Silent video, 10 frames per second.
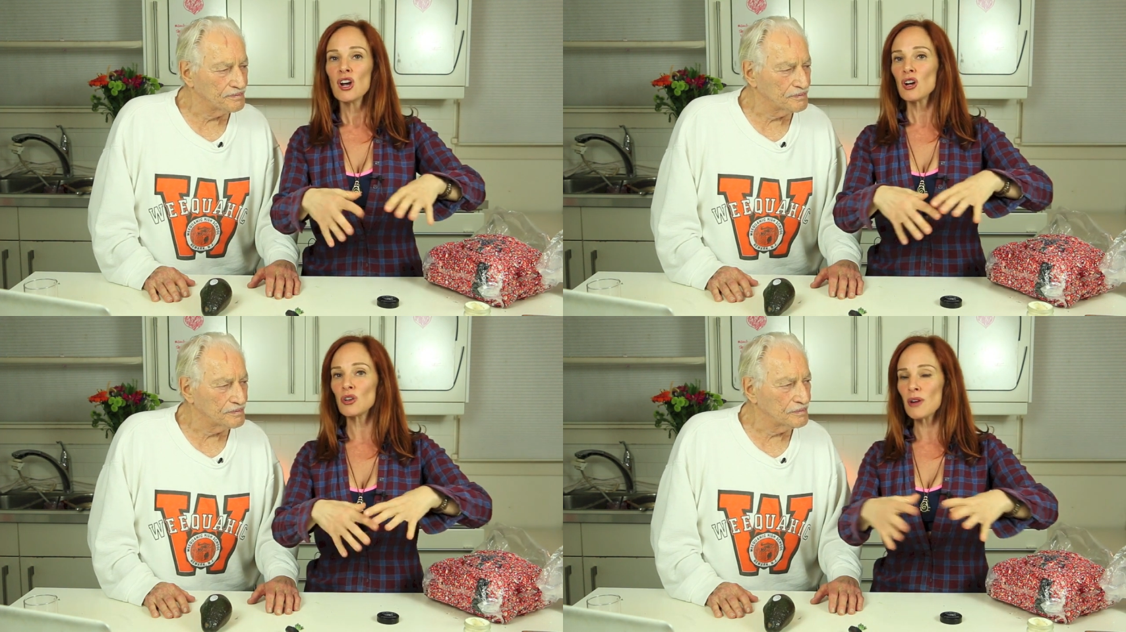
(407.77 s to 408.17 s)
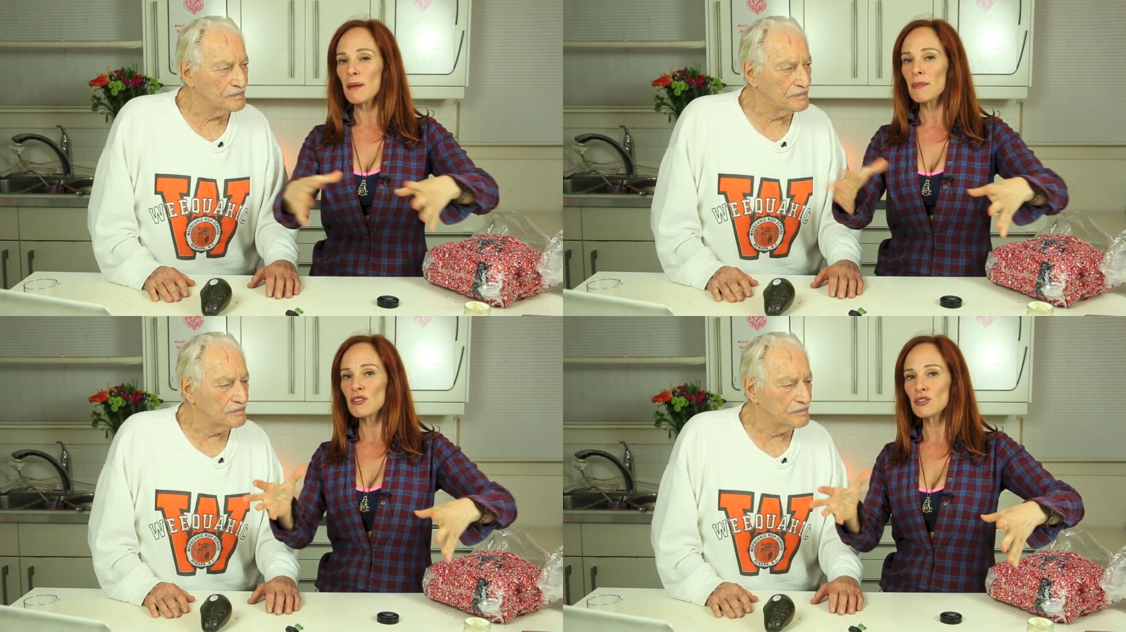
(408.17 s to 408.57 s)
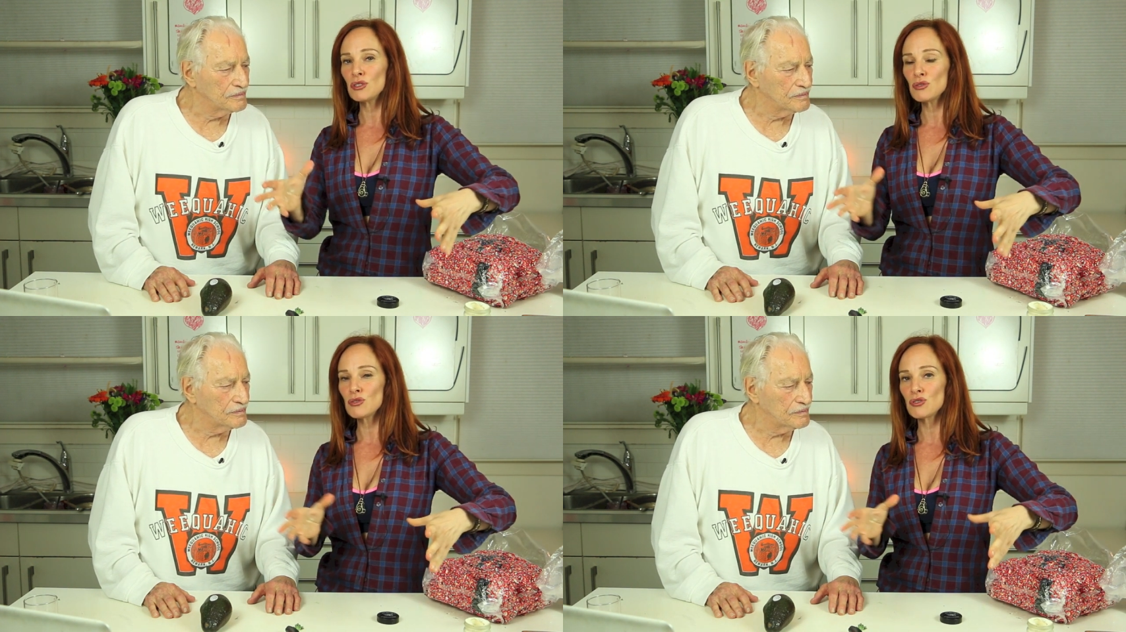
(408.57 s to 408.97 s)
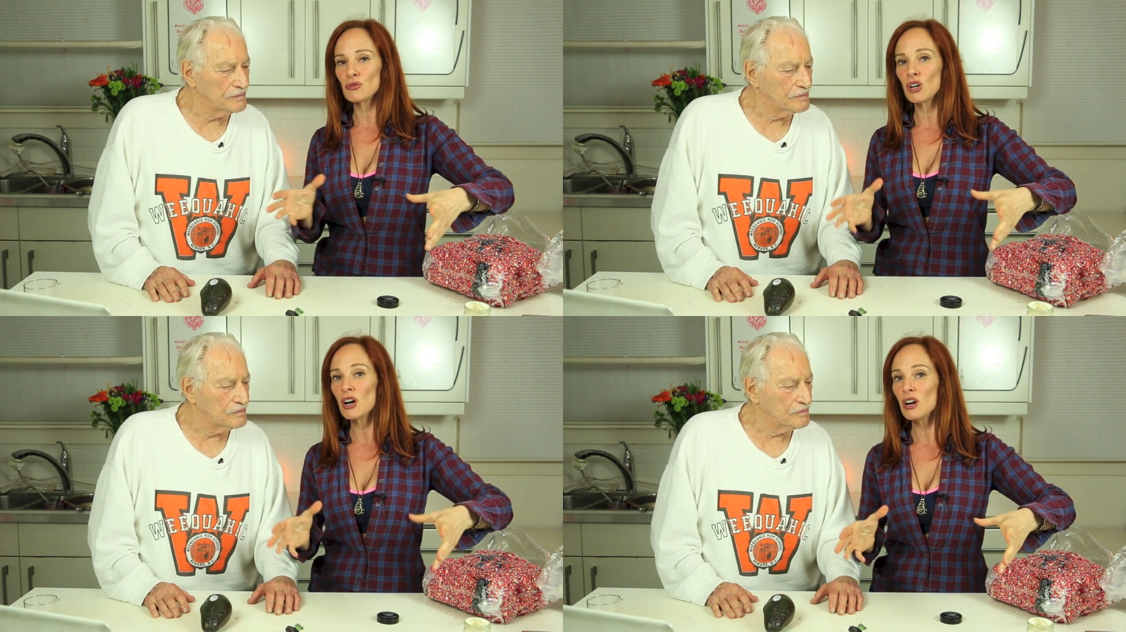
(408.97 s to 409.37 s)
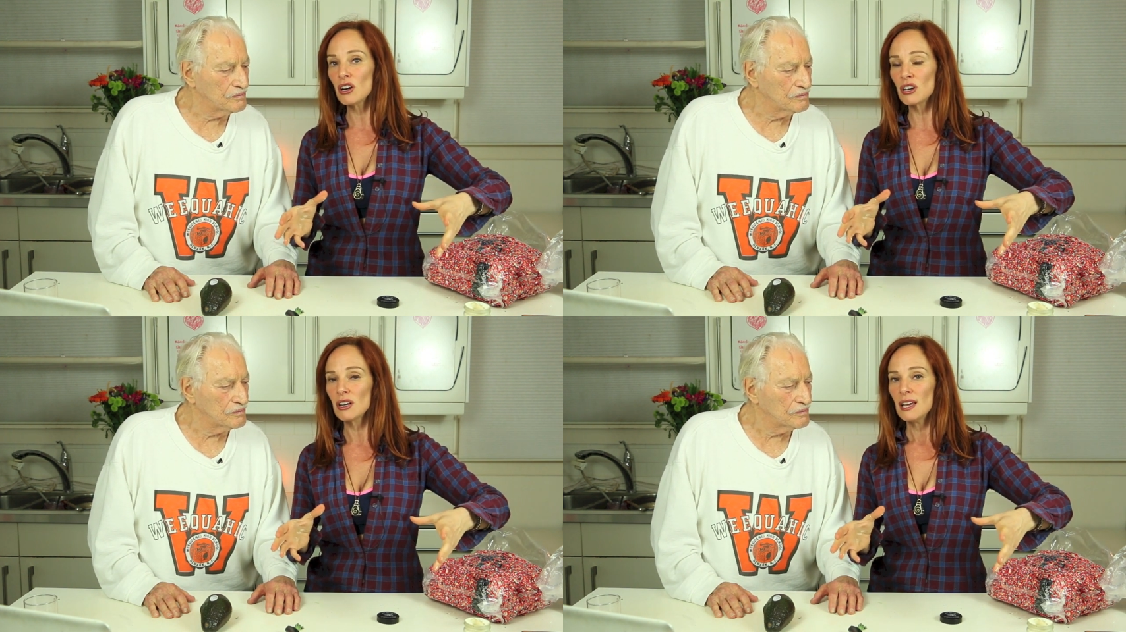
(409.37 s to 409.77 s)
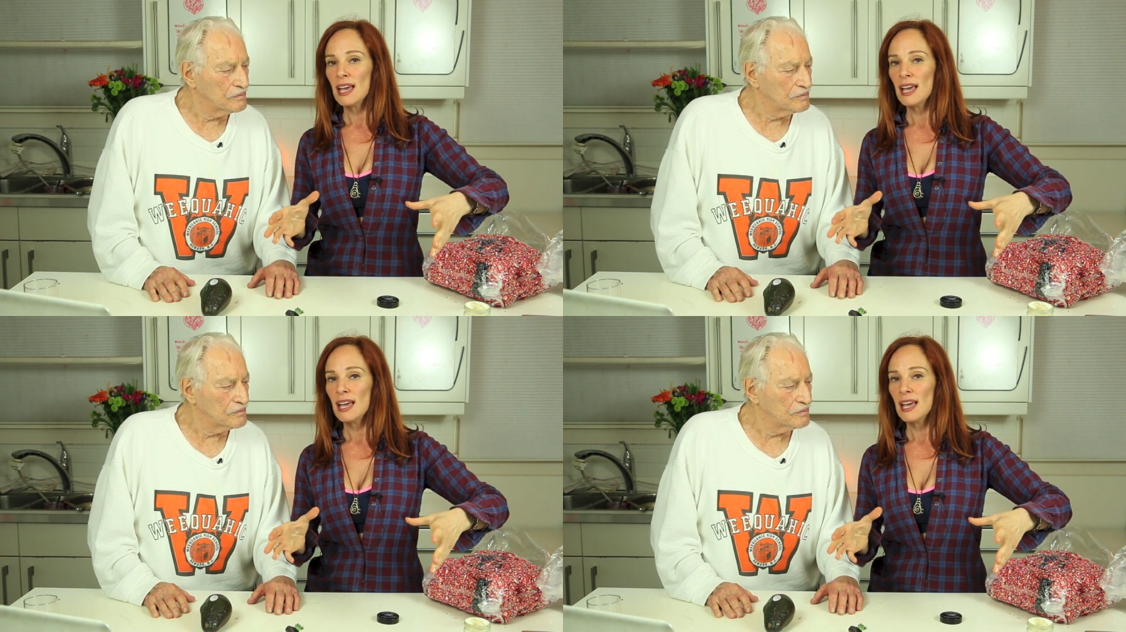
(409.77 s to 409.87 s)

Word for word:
Speaker 1: Her grandmother used to cook